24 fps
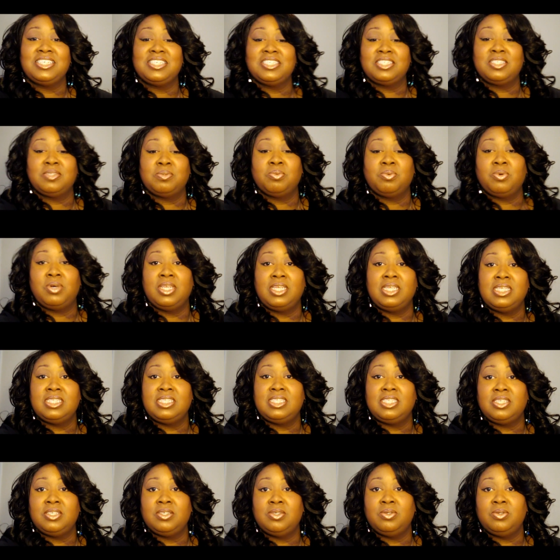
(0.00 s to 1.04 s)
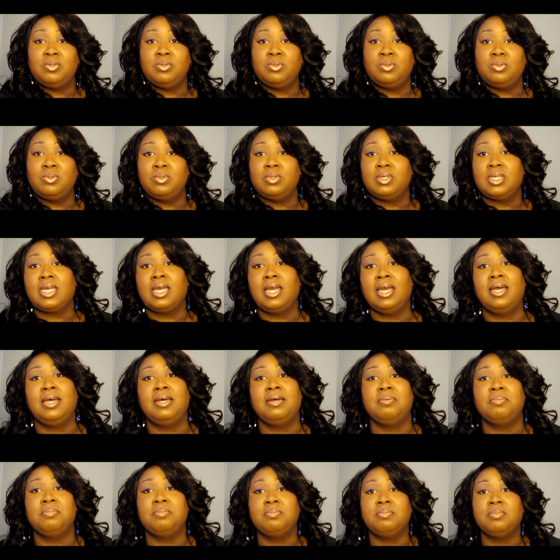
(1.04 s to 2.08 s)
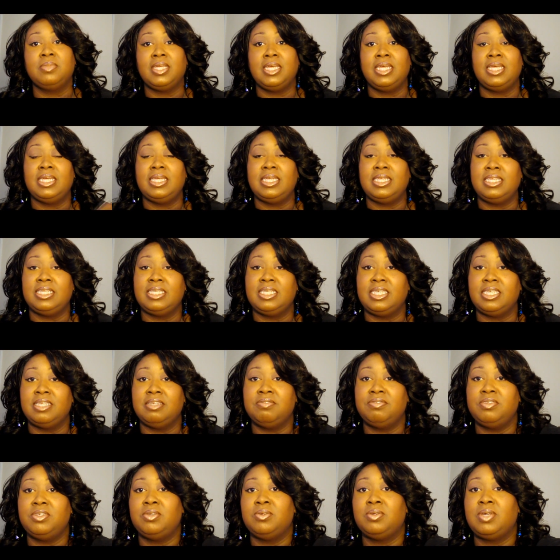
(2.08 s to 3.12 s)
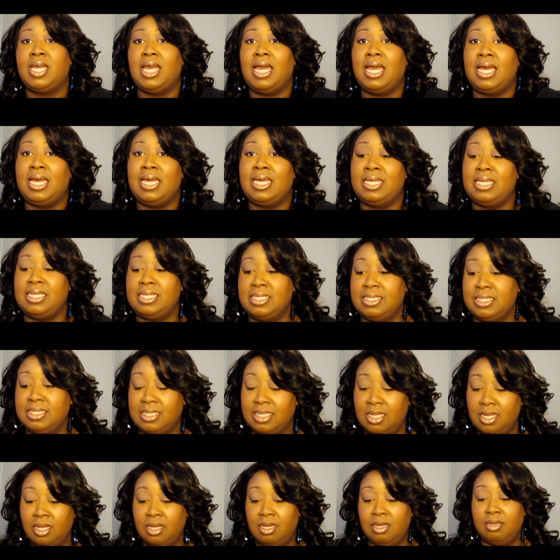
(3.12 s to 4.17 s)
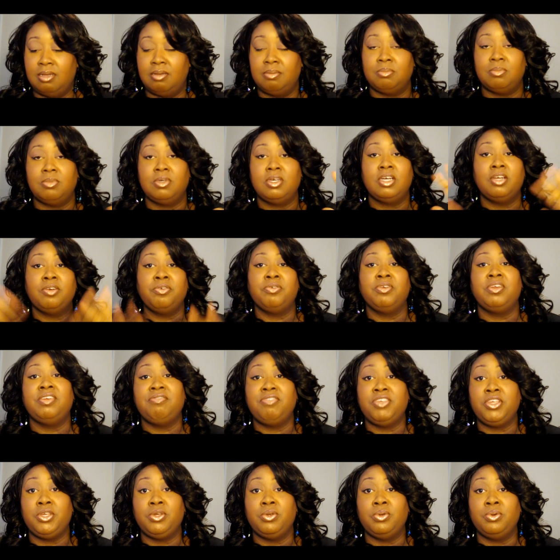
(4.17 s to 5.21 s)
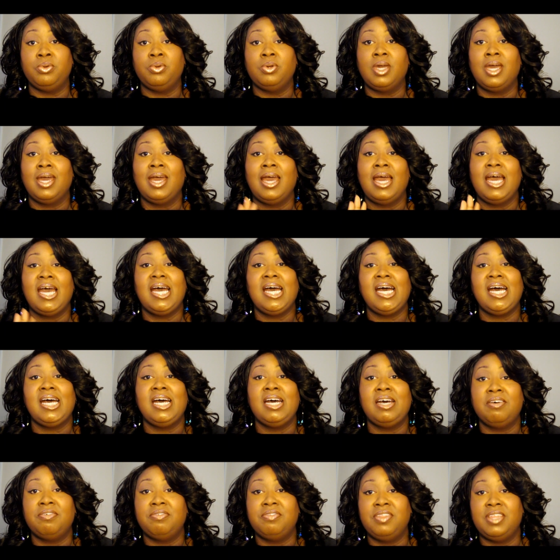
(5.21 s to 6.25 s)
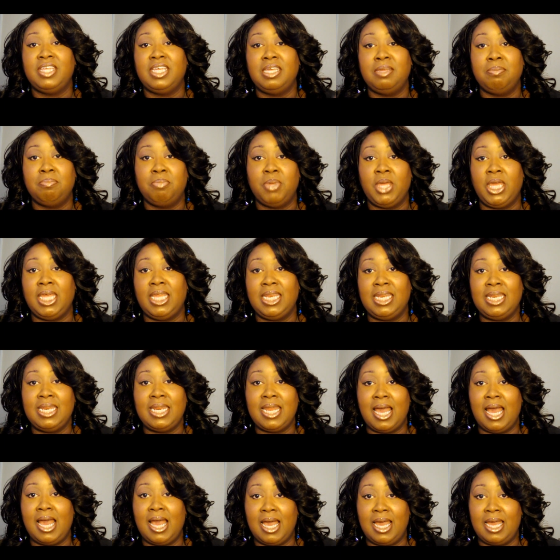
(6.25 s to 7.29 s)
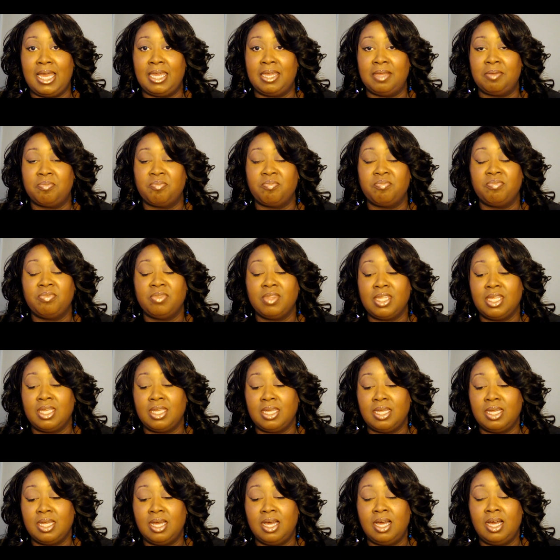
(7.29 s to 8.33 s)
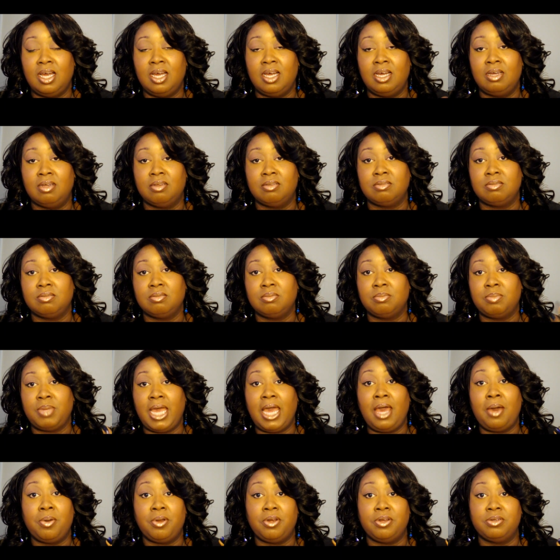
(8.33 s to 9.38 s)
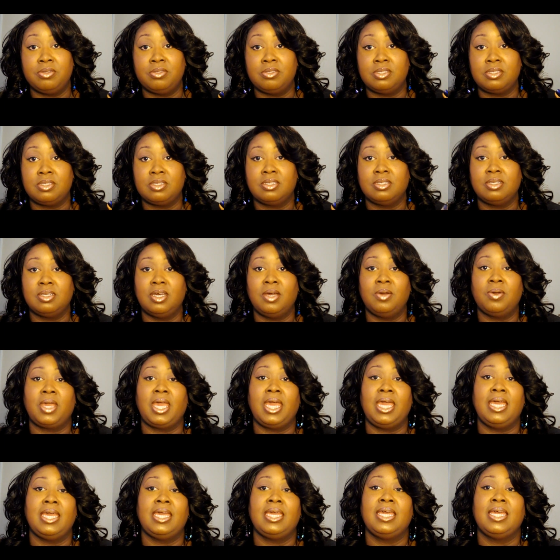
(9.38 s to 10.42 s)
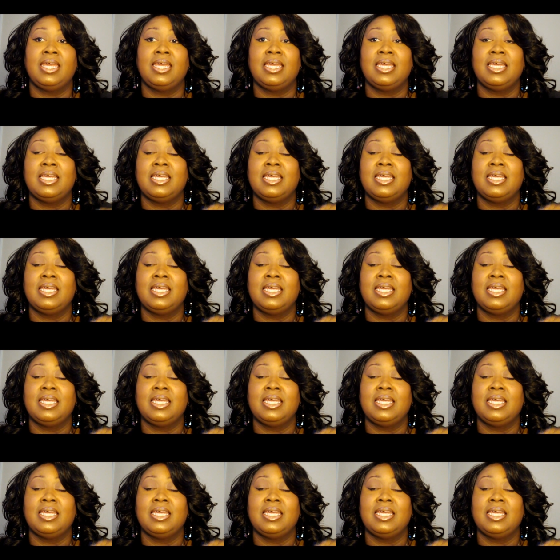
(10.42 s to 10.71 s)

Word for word: just wanted to come and give you guys um, a review of the Ben Nye uh, powders, okay?